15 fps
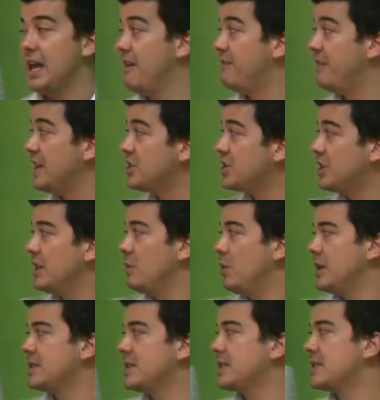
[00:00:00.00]
Eventually,
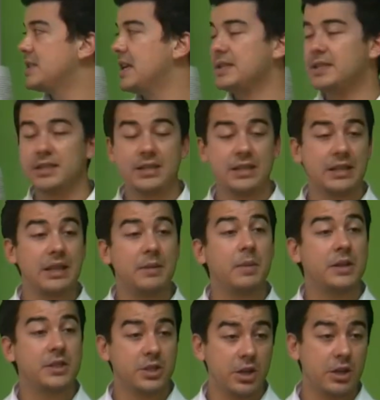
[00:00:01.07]
once it starts to
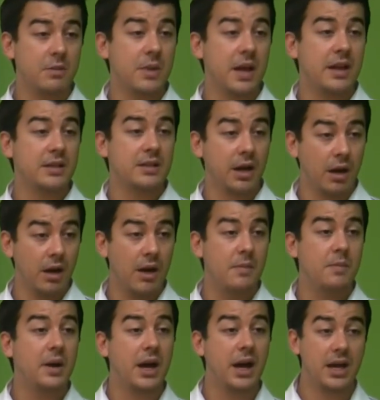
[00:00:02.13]
slip a certain amount of
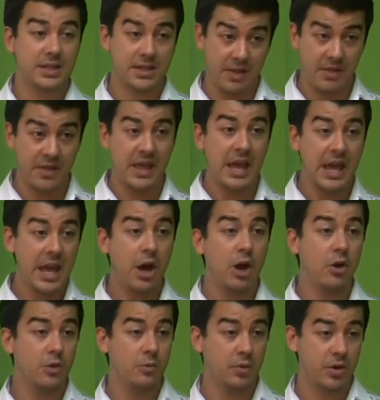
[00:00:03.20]
time past their
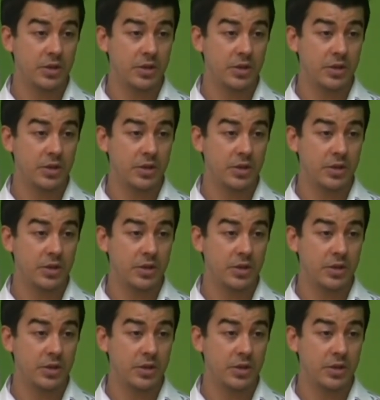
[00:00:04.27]
own